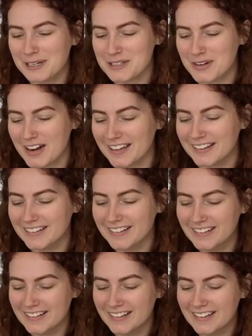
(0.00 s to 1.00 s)
to try it
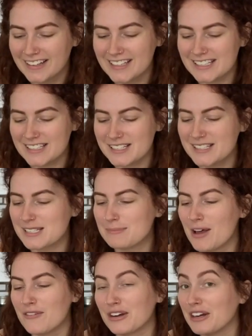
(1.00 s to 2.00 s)
because it doesn't
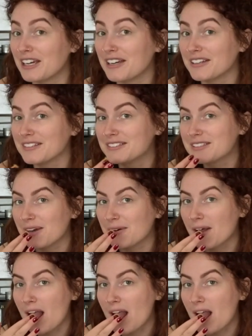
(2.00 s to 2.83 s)
smell very good, so.